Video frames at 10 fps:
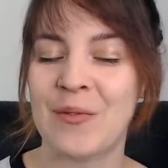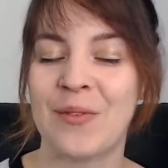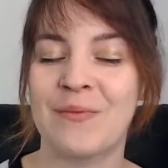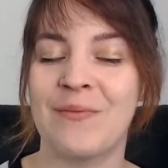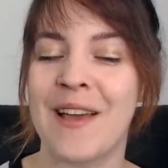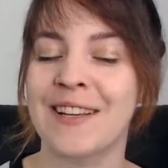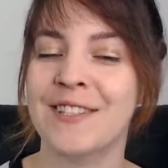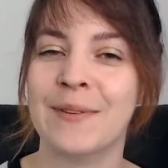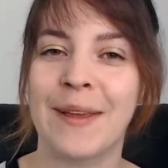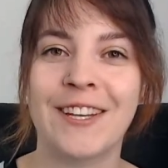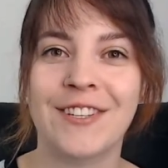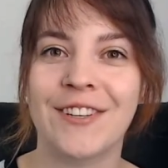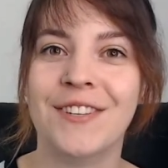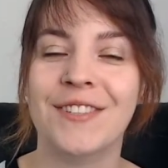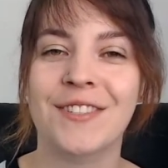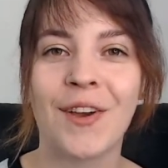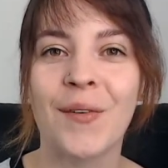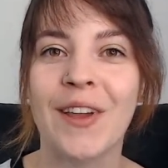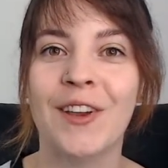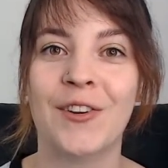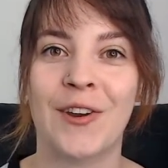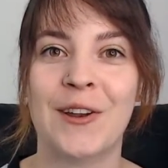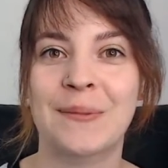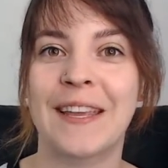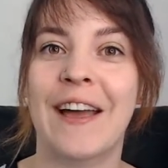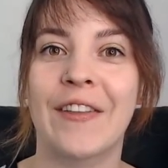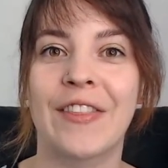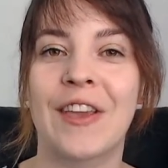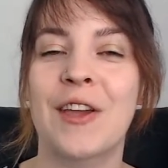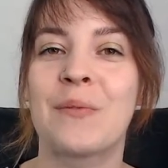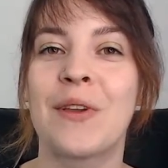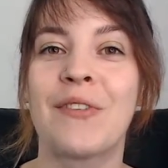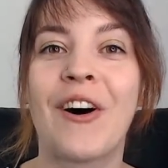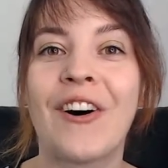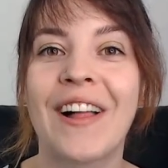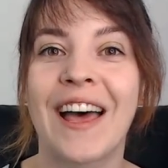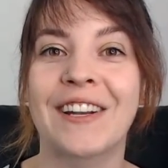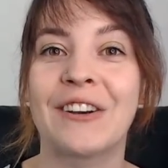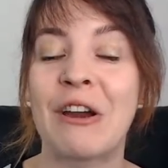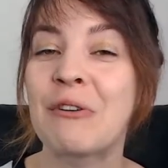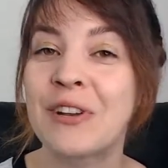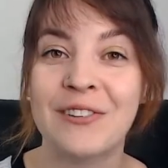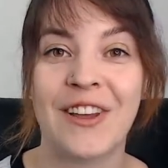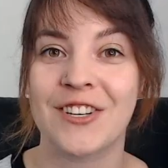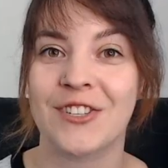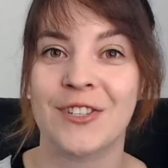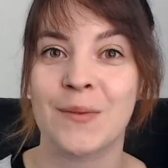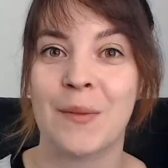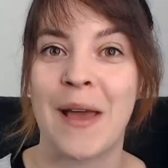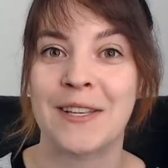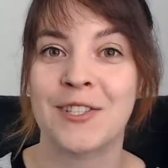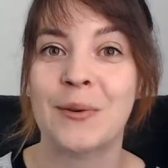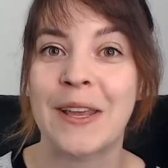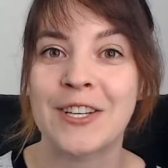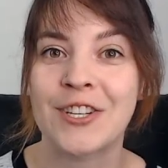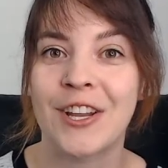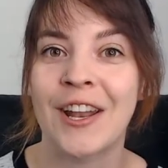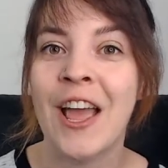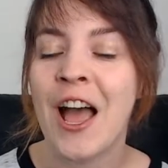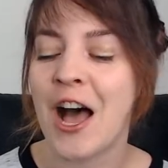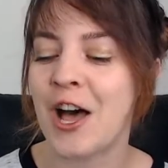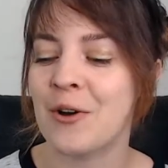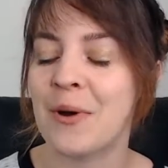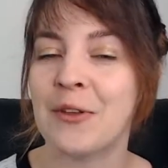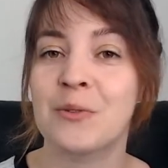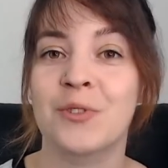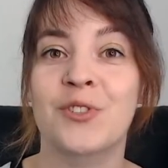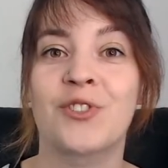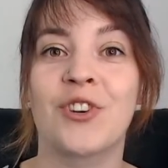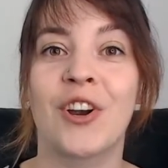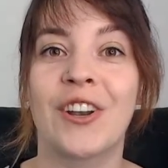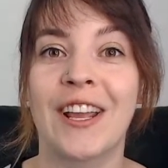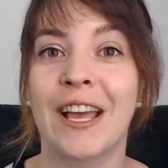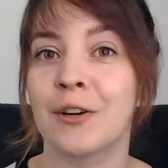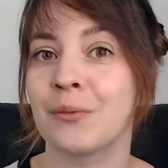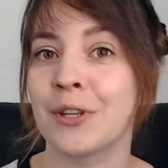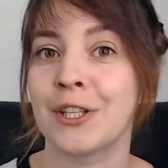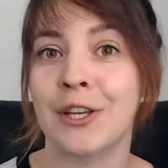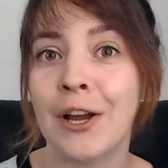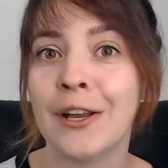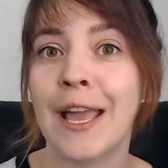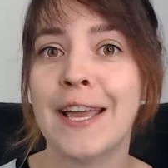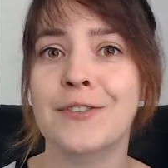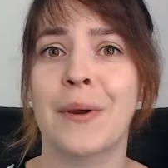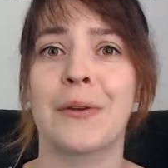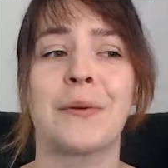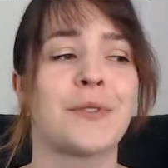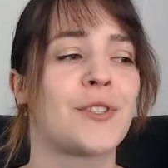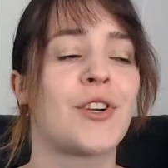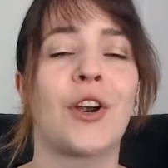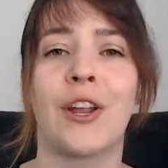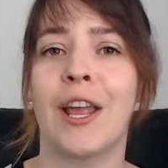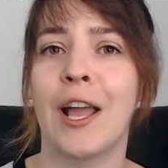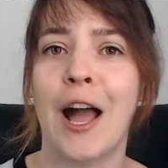Masturbation is so incredibly healthy, and we've all had our own adventures with masturbation, whether it was starting at a really young age, whether it was starting